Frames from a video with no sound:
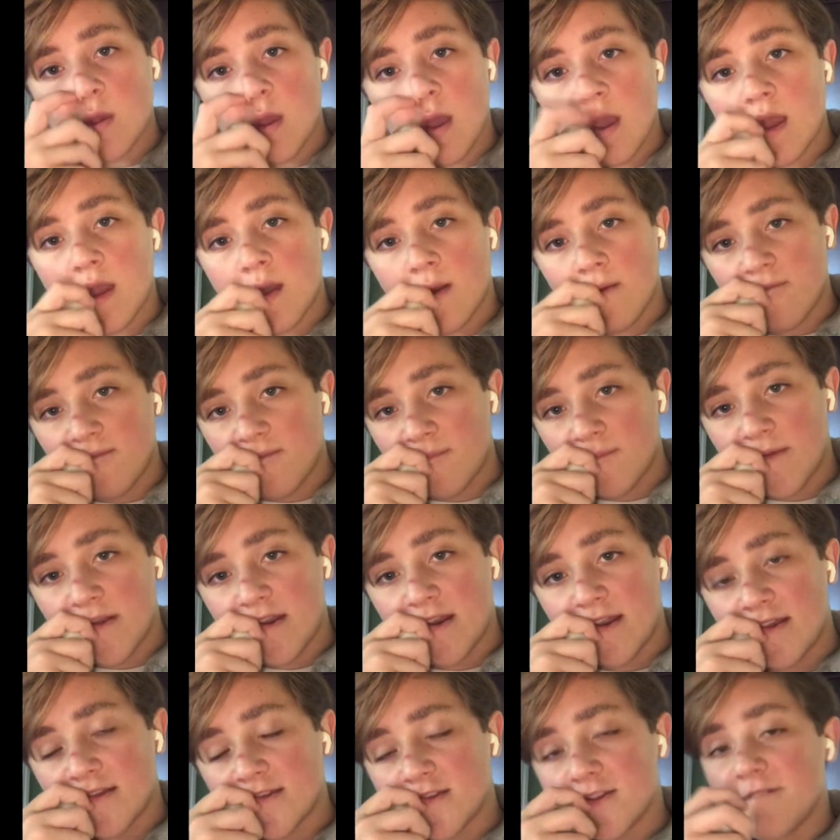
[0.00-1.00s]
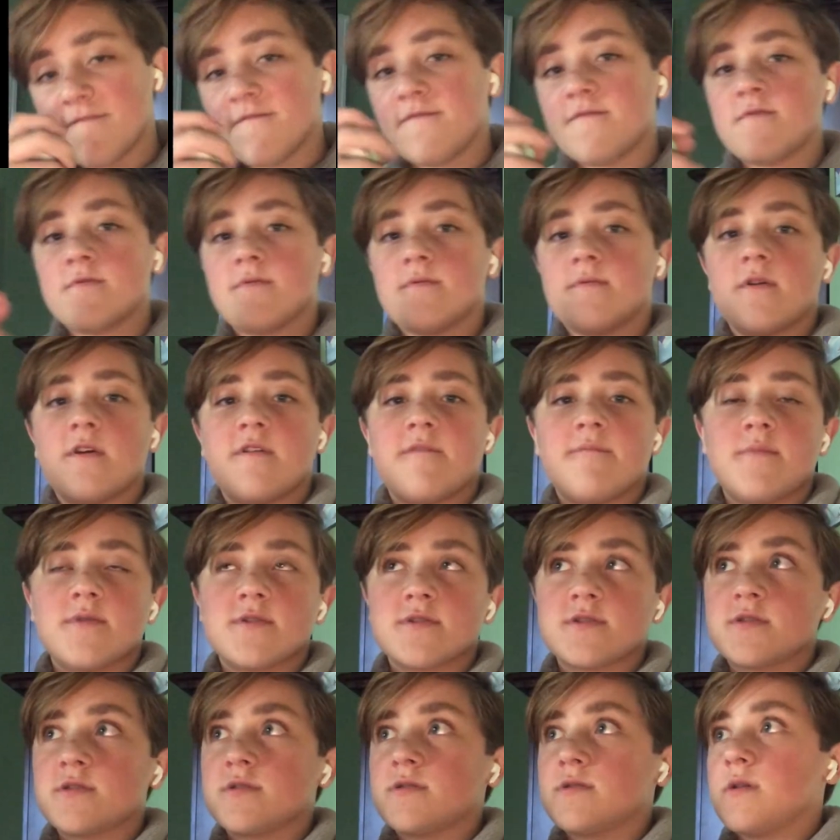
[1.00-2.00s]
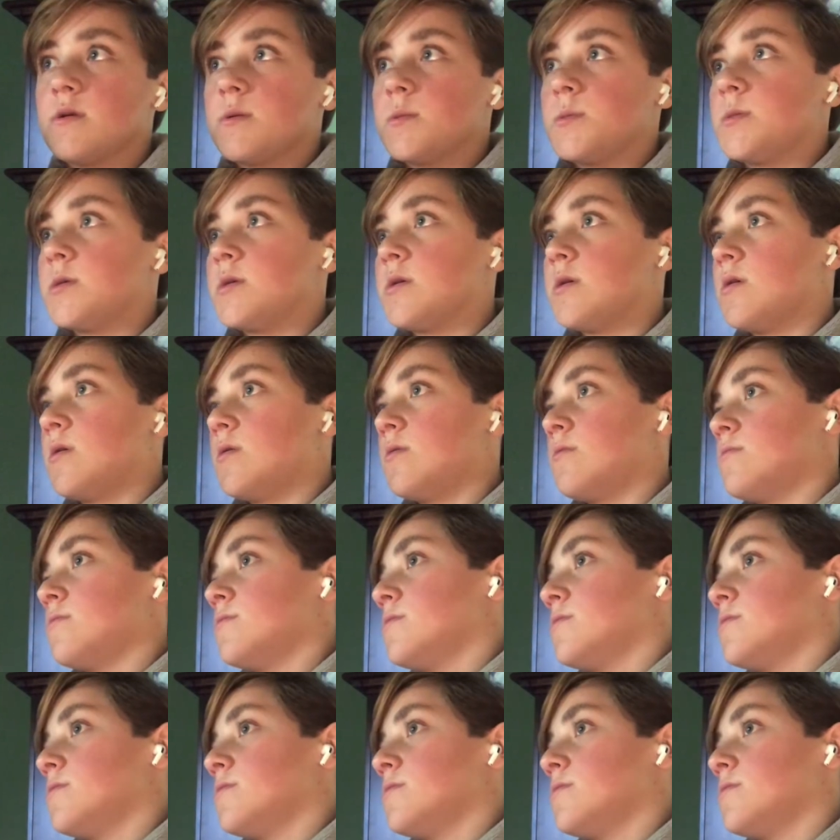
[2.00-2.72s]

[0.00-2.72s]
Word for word: I have many stuff, have much stuff to go